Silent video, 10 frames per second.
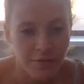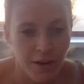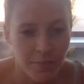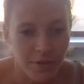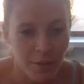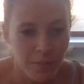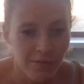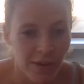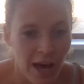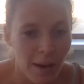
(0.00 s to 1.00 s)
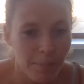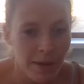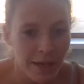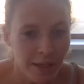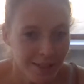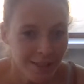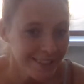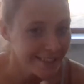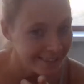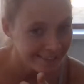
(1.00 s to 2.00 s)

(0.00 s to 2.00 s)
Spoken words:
Send a thumbs up if you're happy.